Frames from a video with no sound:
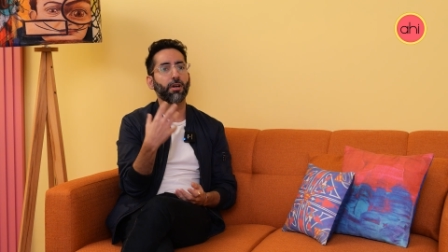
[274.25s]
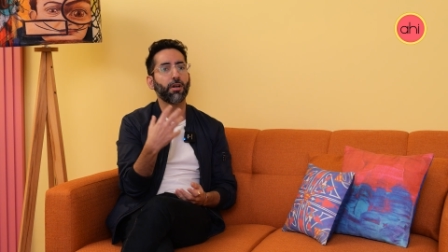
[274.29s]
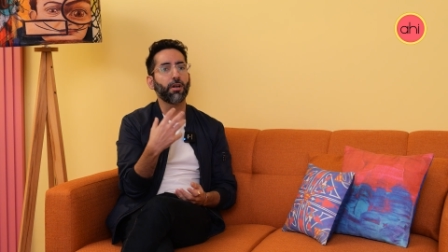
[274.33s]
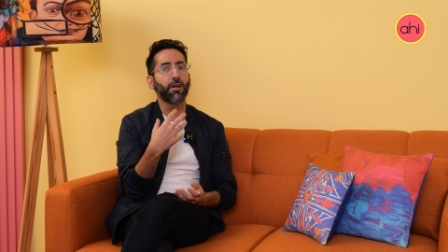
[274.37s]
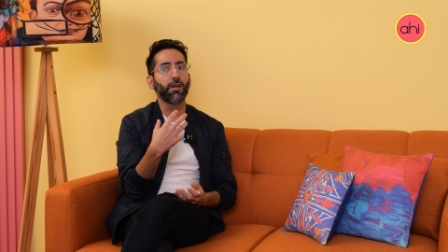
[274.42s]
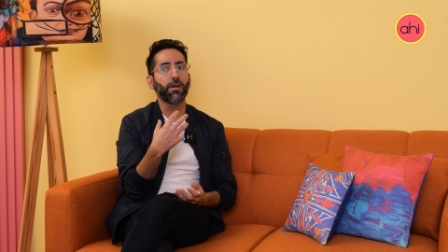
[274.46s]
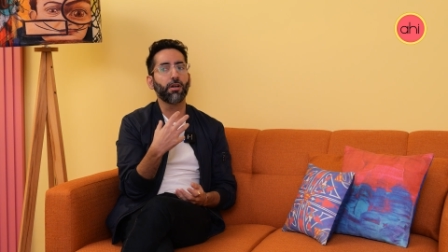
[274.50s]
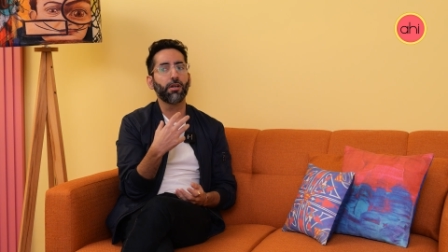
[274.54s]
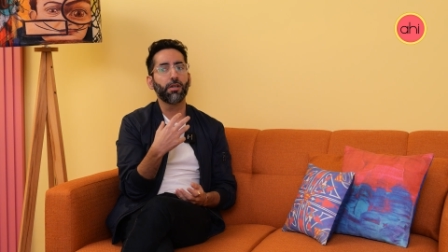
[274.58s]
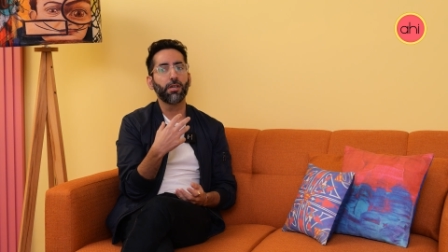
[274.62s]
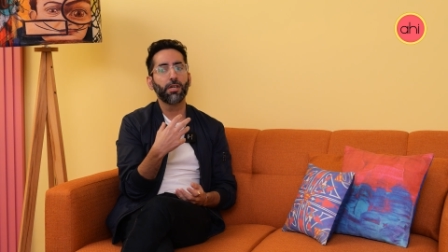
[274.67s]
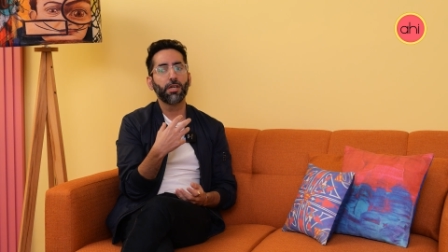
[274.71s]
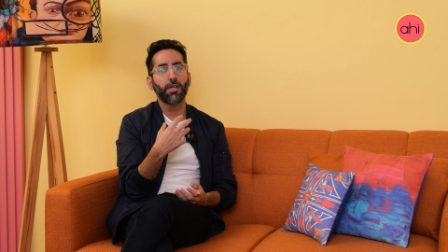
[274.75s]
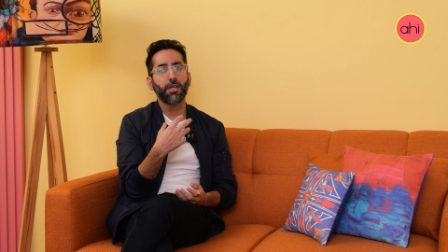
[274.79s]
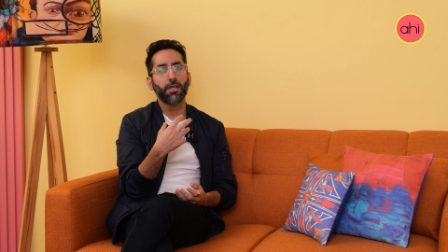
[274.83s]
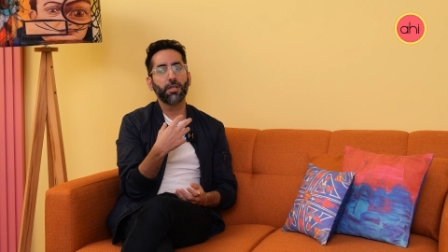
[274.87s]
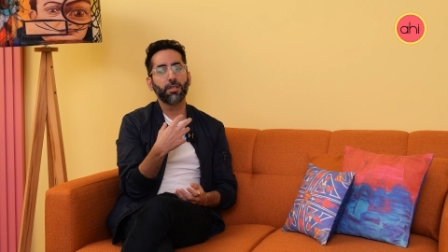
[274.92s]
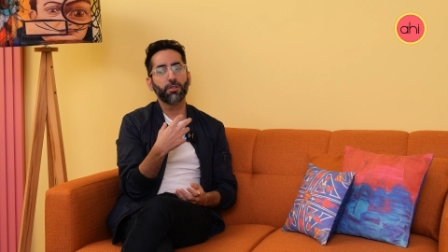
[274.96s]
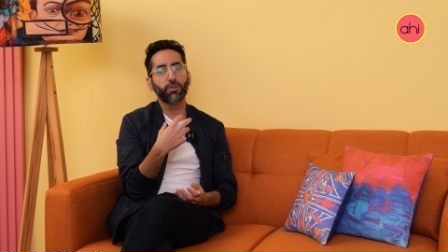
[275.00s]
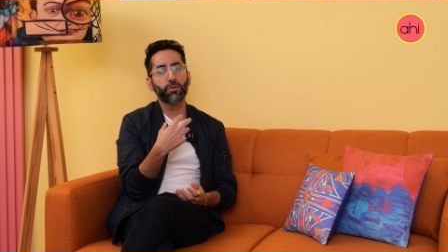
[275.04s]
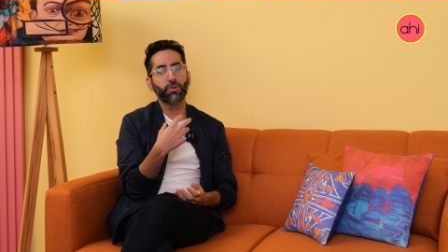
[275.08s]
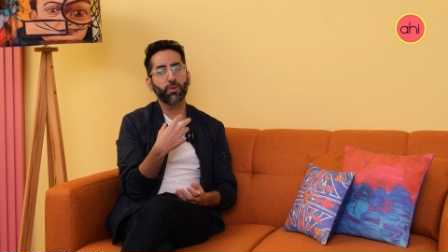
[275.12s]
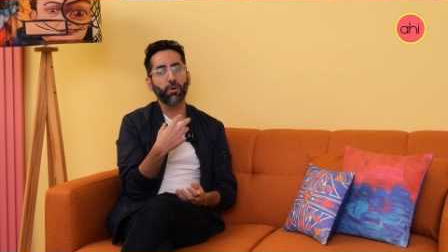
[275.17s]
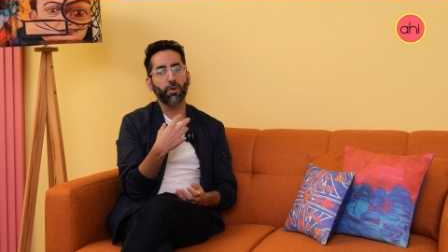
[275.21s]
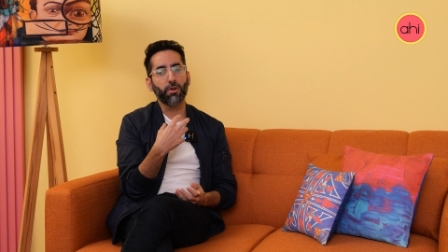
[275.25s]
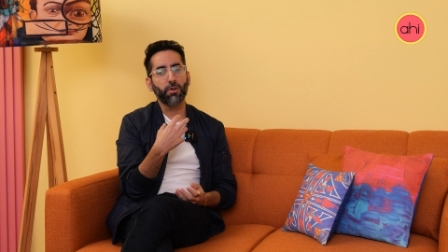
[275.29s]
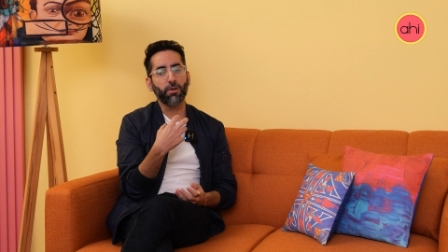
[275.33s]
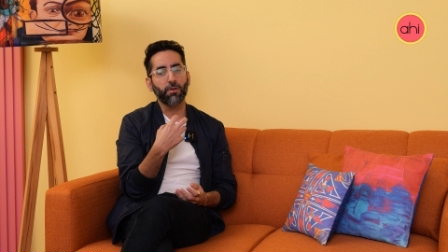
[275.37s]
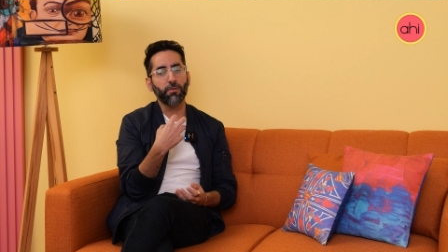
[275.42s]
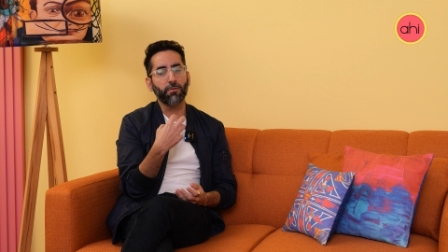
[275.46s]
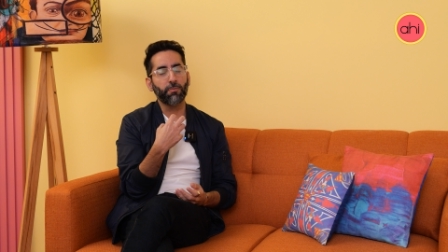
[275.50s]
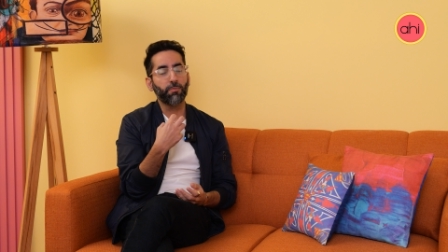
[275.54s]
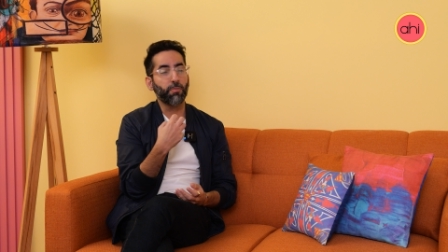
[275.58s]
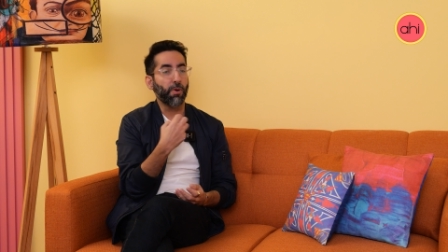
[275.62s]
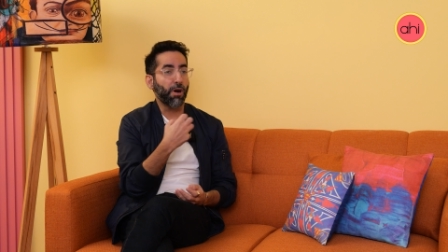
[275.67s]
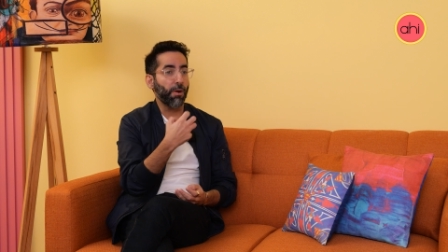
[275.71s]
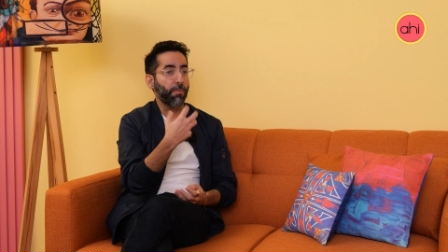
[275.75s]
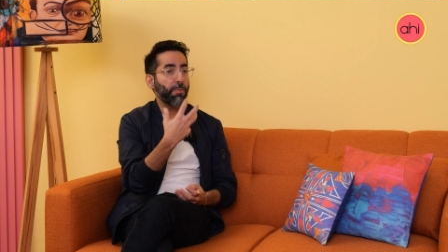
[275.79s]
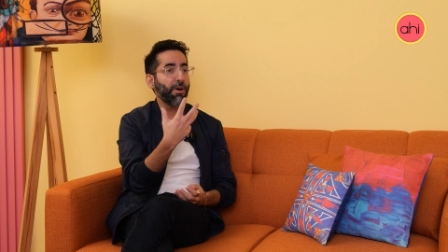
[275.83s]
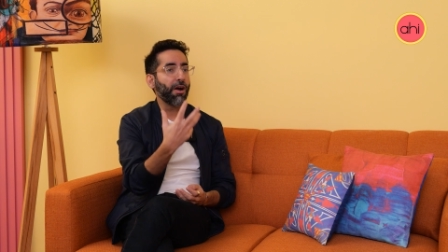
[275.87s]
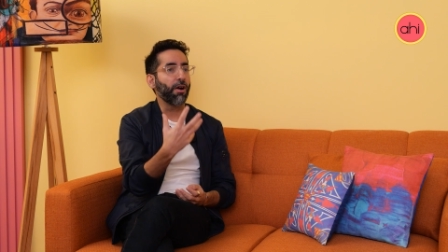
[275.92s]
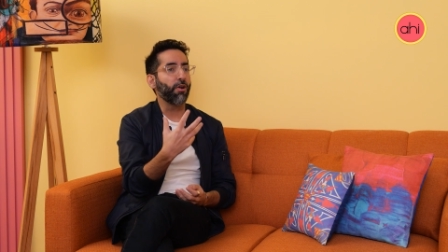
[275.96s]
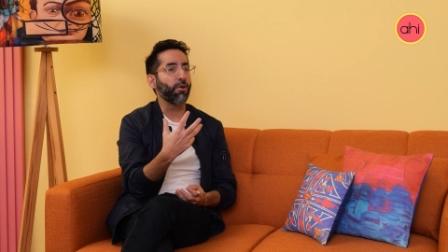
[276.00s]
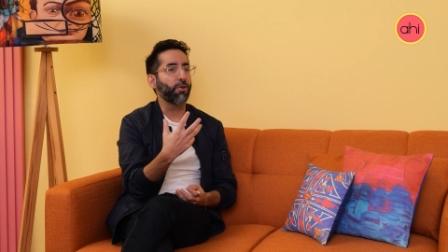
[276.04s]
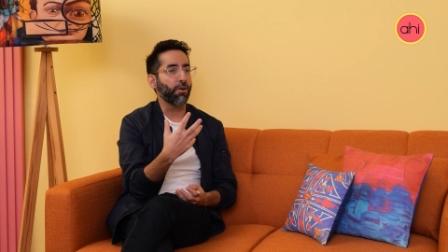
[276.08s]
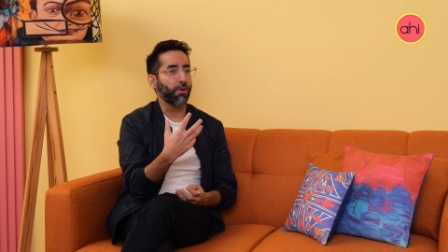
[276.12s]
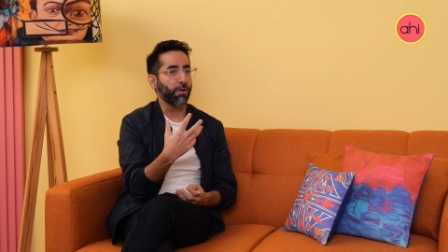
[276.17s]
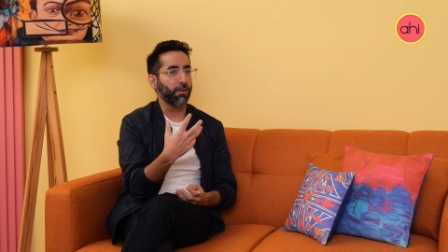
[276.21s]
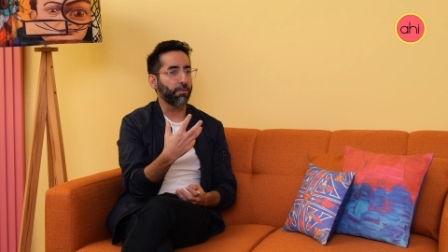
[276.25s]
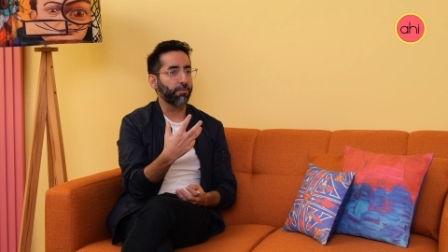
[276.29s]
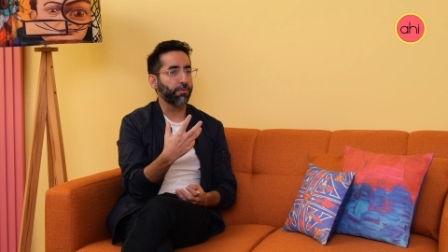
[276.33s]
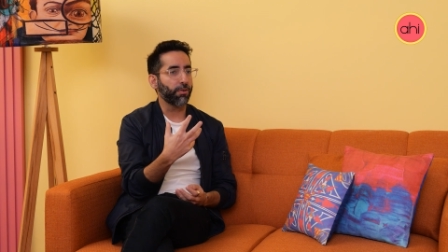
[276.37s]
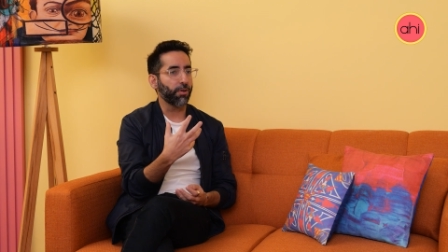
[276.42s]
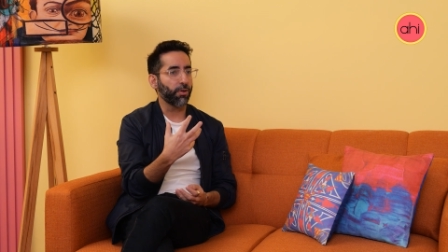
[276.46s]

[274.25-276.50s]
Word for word: her sort of pop out of,